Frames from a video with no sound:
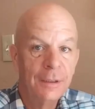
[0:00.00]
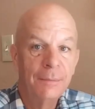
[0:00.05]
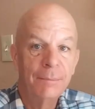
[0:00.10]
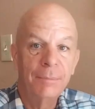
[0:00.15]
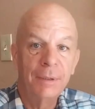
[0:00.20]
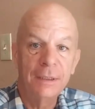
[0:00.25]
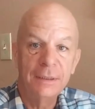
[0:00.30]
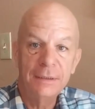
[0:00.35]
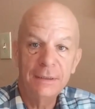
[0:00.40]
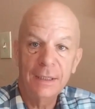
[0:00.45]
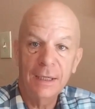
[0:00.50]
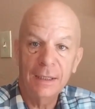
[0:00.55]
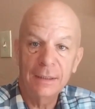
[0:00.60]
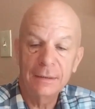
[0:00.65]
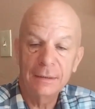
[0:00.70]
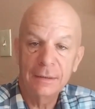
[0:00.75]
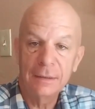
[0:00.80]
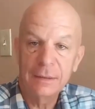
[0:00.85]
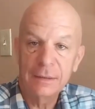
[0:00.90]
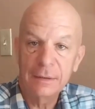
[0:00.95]
But yet,
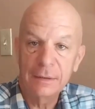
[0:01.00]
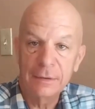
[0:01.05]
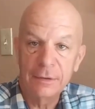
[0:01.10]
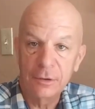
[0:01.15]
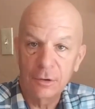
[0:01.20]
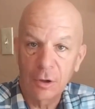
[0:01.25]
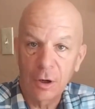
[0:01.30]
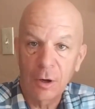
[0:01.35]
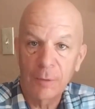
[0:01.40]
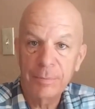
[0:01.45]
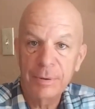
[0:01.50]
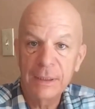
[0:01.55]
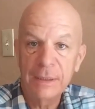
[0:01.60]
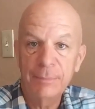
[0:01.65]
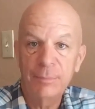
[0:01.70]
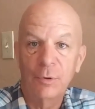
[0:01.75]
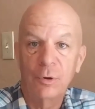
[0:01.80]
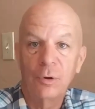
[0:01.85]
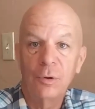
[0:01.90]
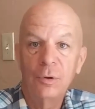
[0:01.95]
there are
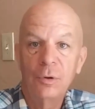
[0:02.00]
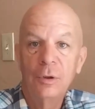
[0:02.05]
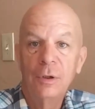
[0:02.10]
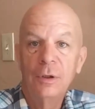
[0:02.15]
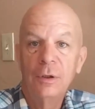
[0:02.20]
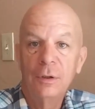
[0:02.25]
people